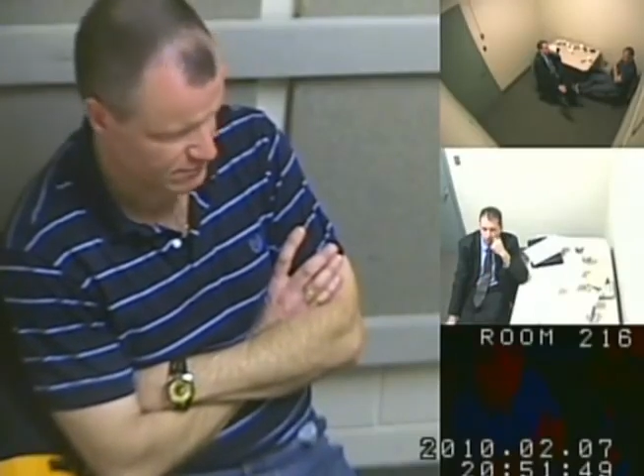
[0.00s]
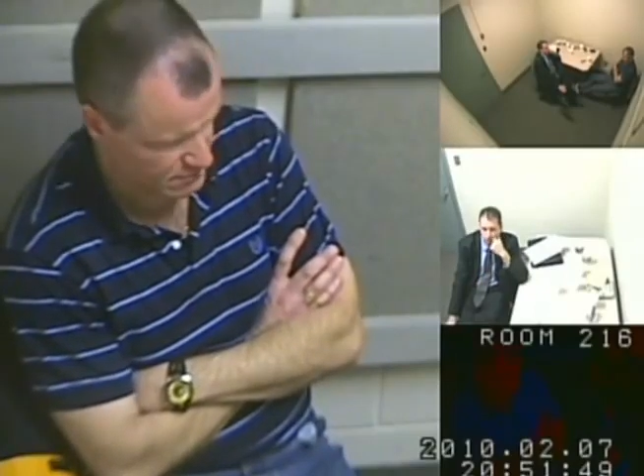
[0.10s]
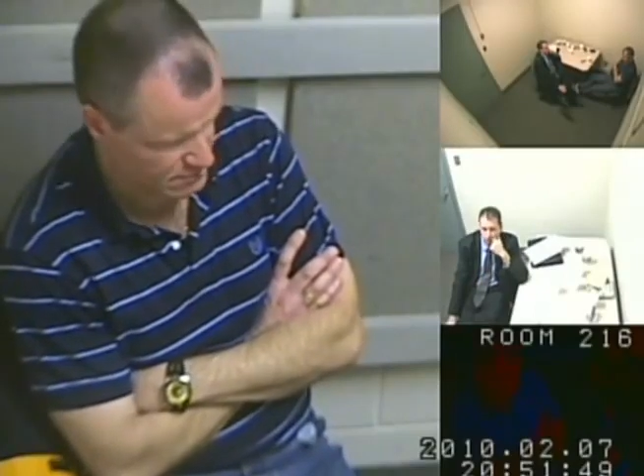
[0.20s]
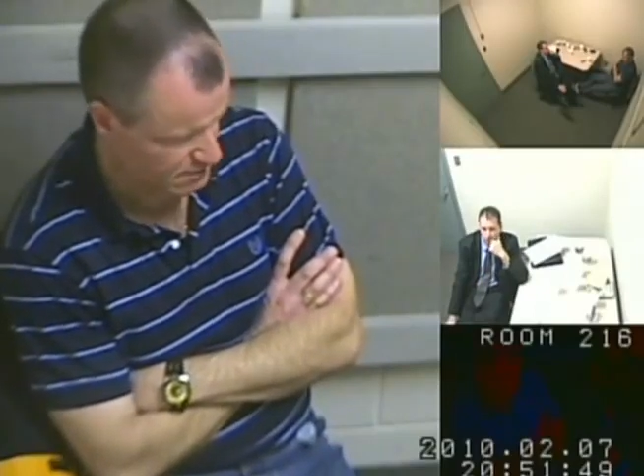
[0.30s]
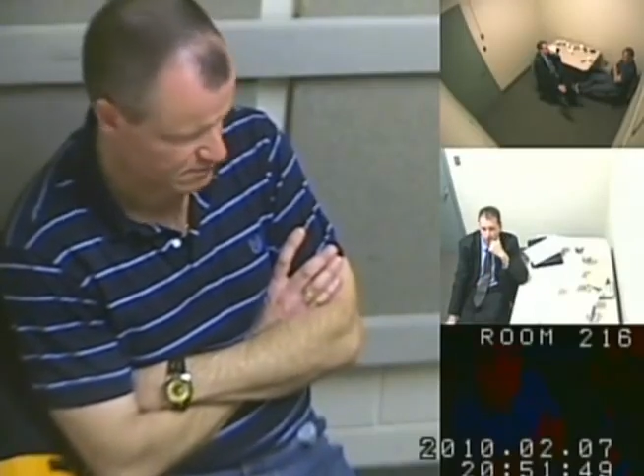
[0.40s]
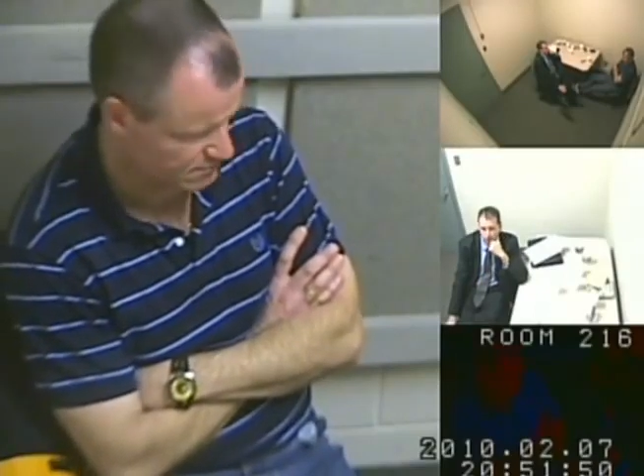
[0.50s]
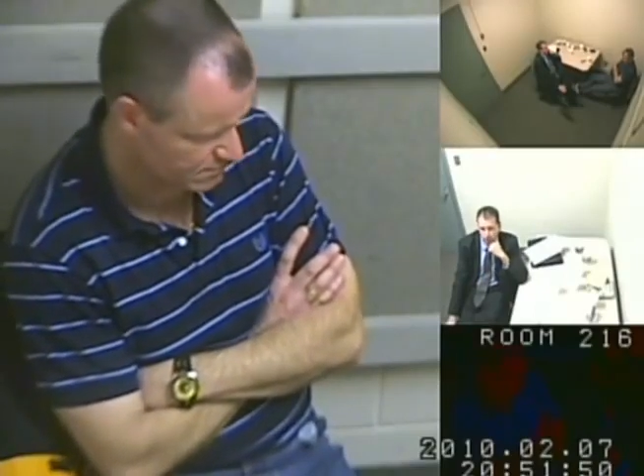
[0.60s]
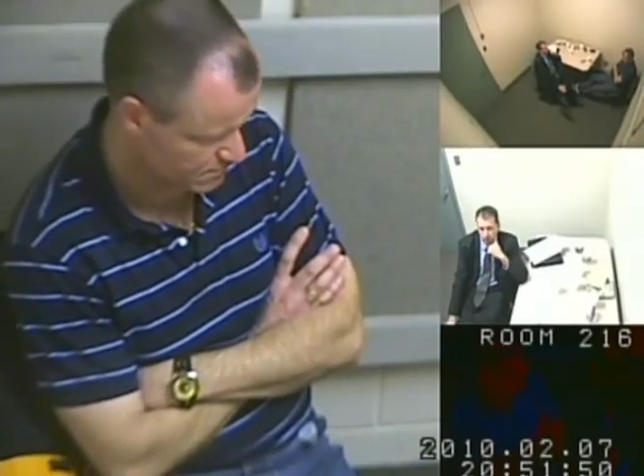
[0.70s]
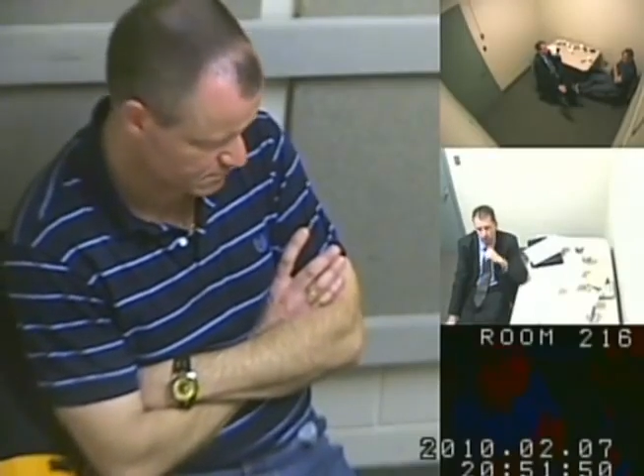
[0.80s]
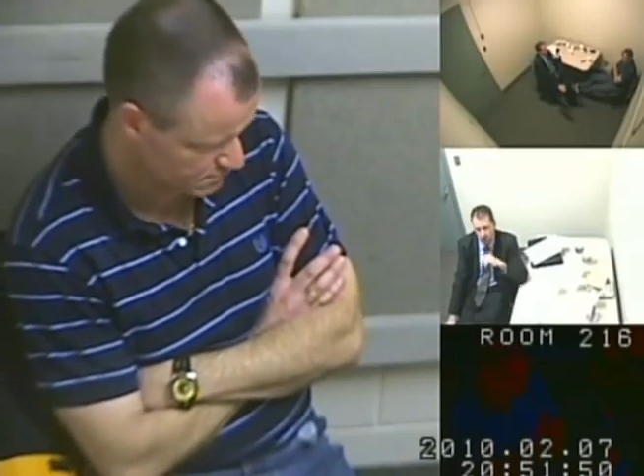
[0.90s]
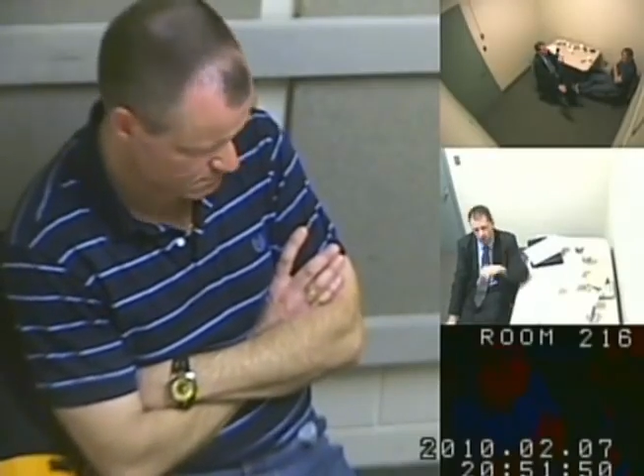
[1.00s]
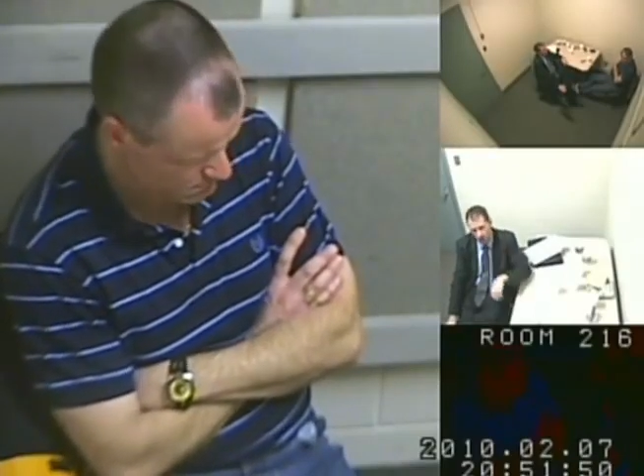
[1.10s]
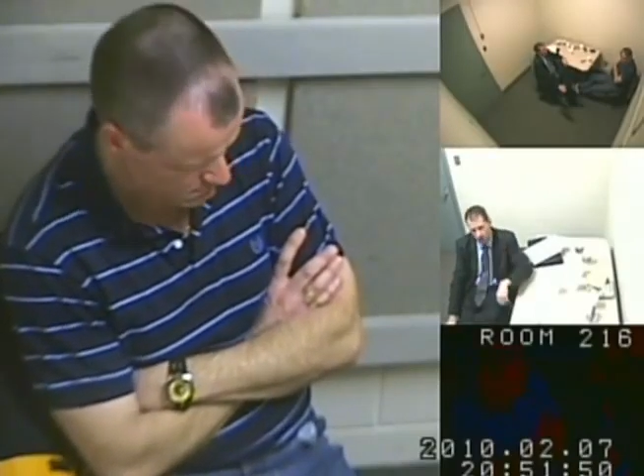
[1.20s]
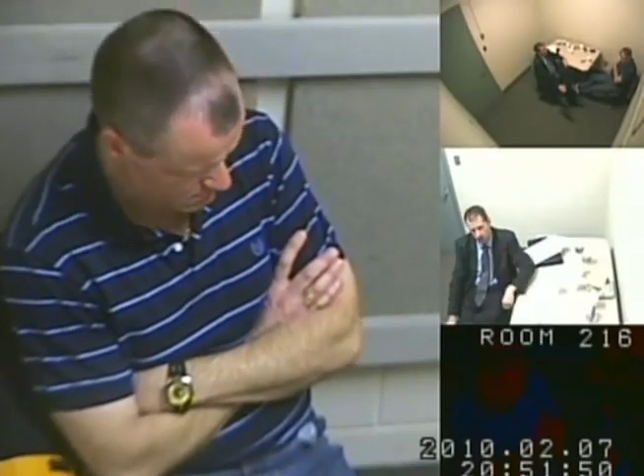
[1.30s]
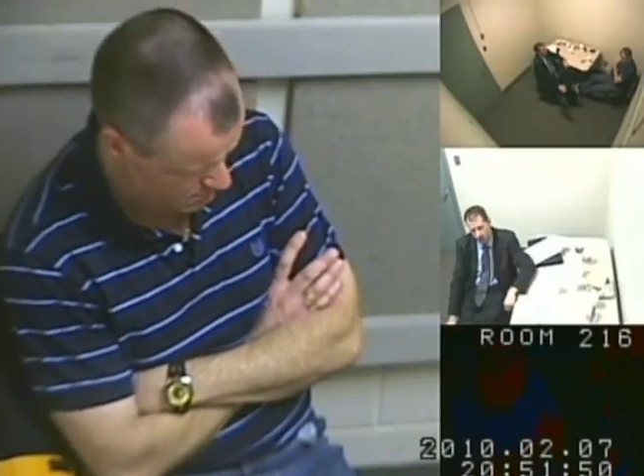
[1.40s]
herself
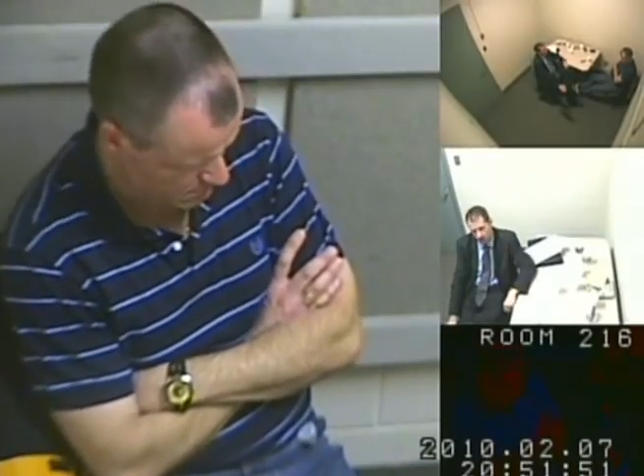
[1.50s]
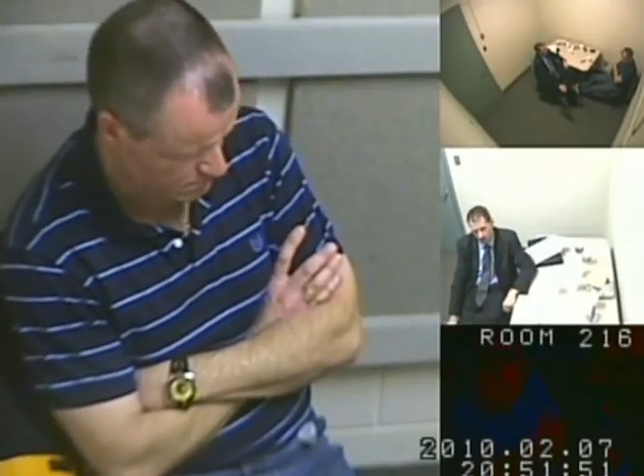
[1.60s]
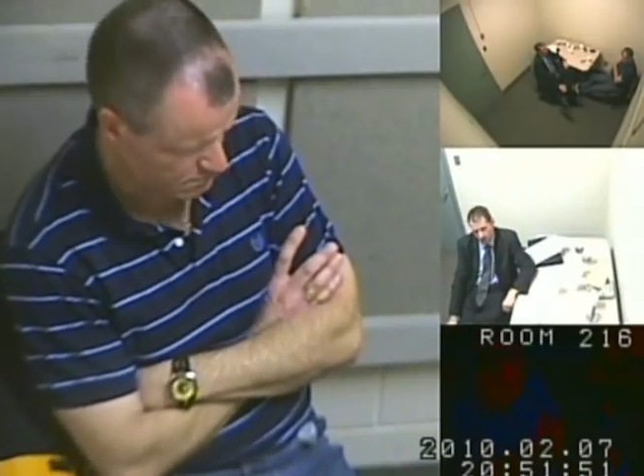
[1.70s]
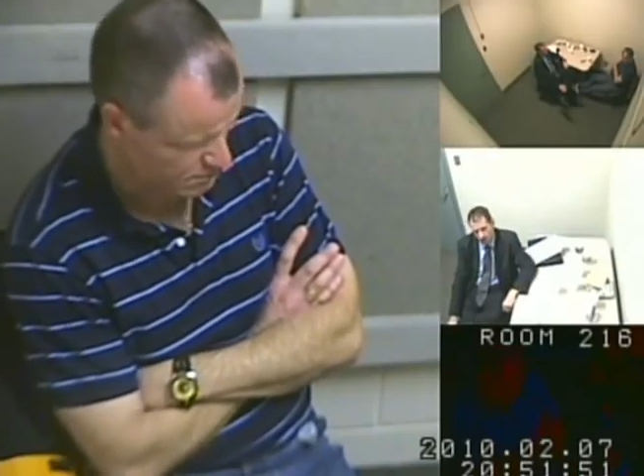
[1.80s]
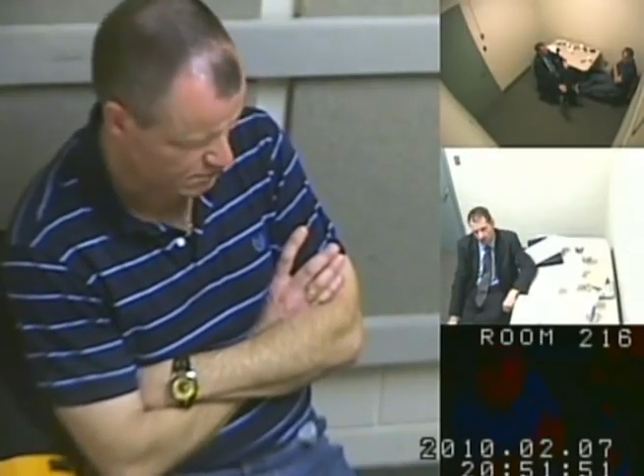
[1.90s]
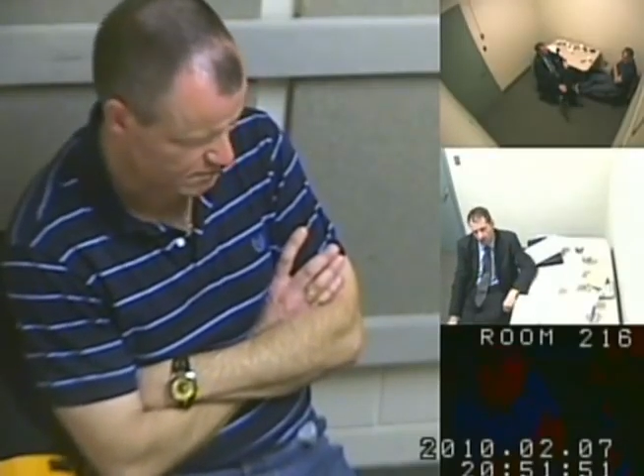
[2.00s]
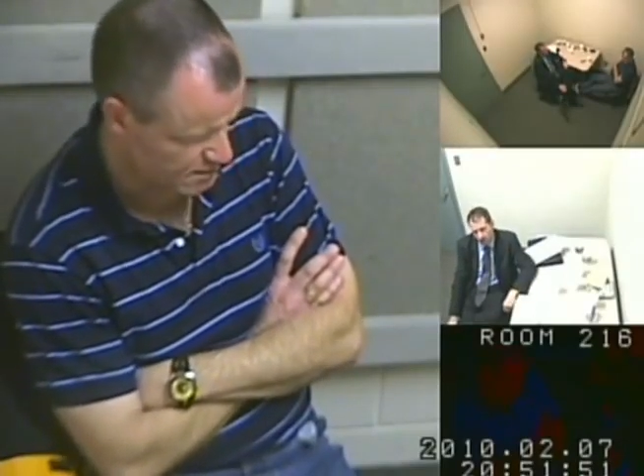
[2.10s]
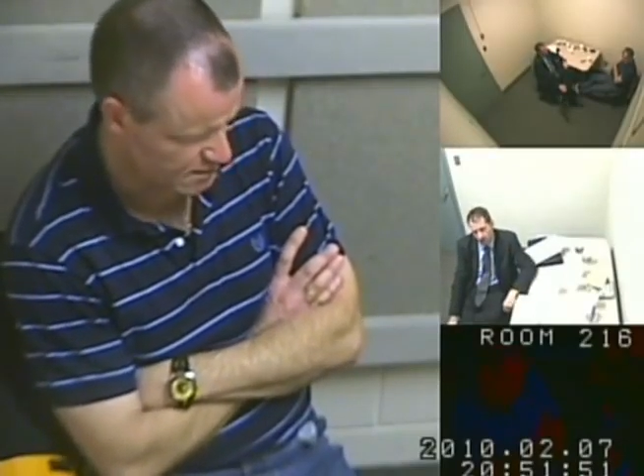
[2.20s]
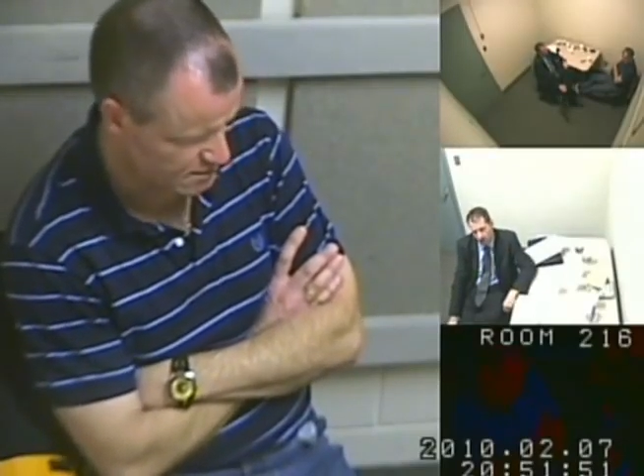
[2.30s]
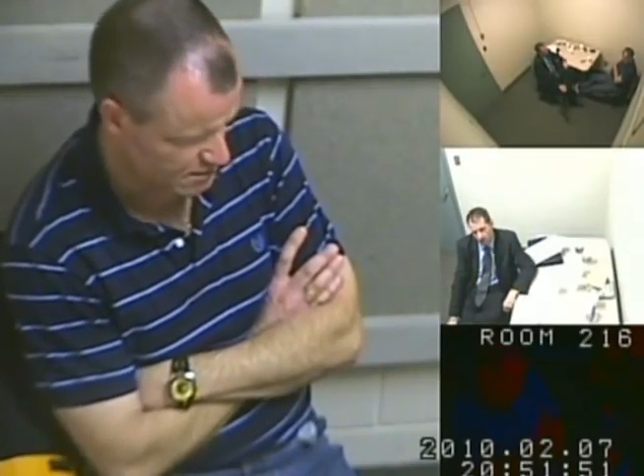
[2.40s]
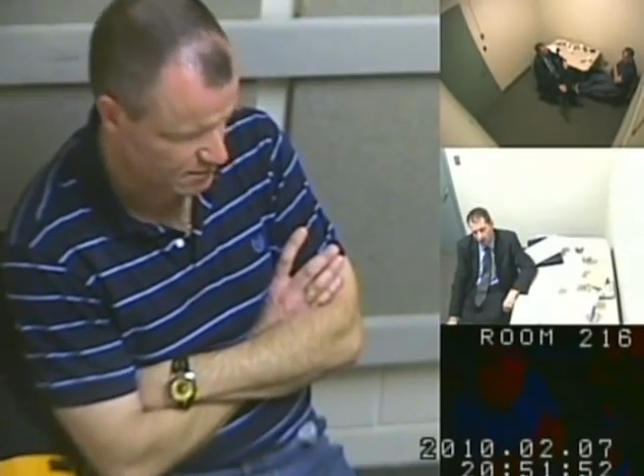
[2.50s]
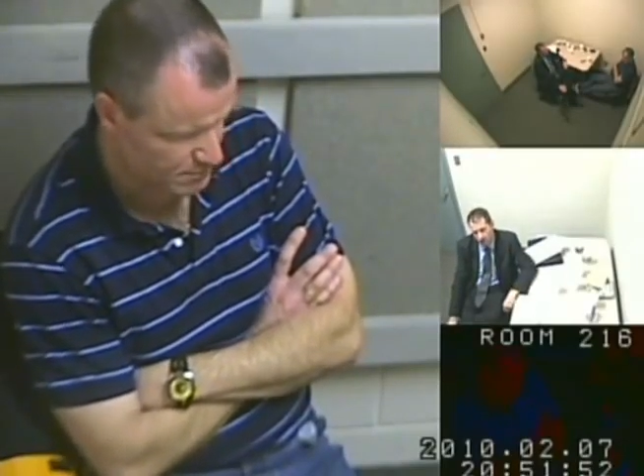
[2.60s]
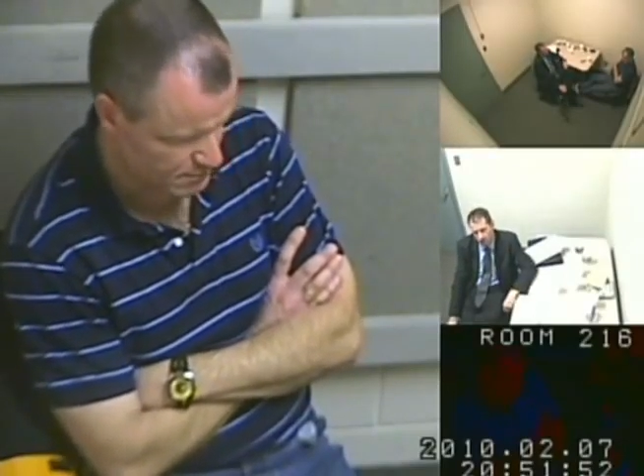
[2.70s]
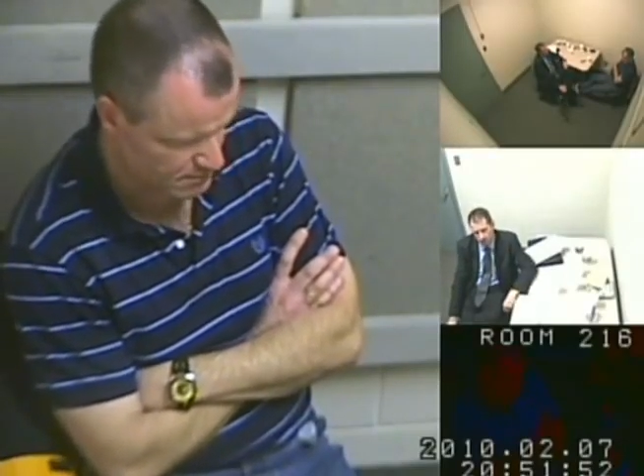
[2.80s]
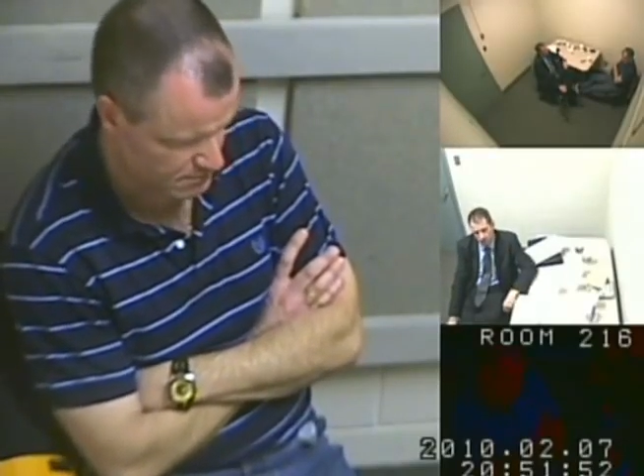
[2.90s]
start to tense up
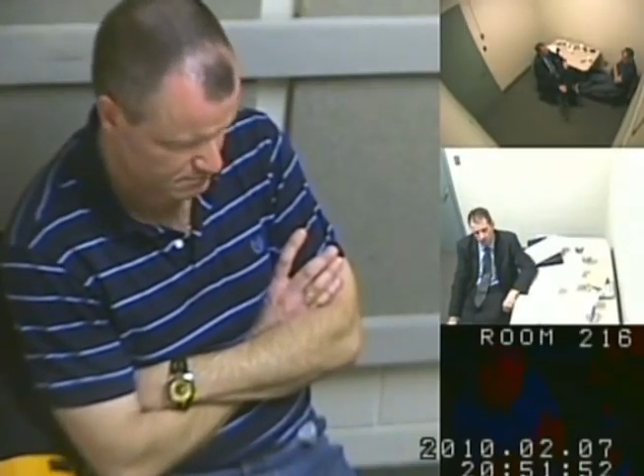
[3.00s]
and